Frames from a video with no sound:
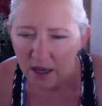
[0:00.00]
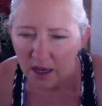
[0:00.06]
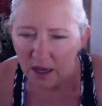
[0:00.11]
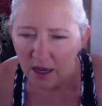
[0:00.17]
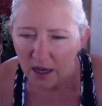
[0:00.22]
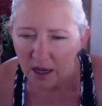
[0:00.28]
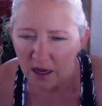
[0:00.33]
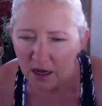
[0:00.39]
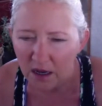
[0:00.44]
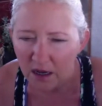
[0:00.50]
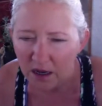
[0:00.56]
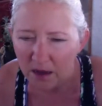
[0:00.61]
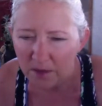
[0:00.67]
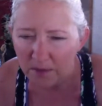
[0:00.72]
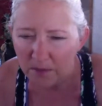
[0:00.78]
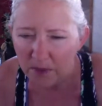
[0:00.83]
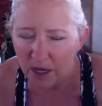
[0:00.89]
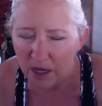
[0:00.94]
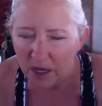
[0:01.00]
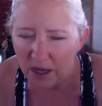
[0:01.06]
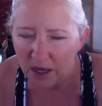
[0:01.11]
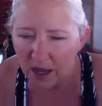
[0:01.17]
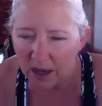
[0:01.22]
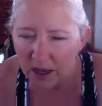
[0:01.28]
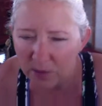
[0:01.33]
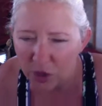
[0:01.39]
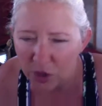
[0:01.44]
I'm
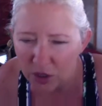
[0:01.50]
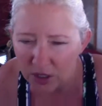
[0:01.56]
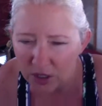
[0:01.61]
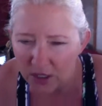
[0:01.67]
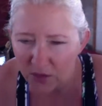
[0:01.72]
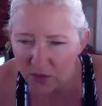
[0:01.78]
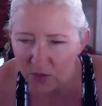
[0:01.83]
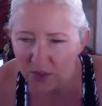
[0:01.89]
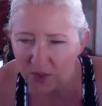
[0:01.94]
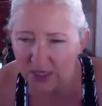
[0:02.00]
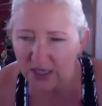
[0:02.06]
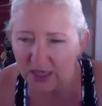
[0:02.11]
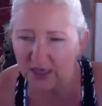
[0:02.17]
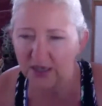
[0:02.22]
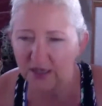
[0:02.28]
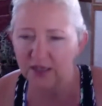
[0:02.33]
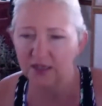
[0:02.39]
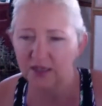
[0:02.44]
trying to read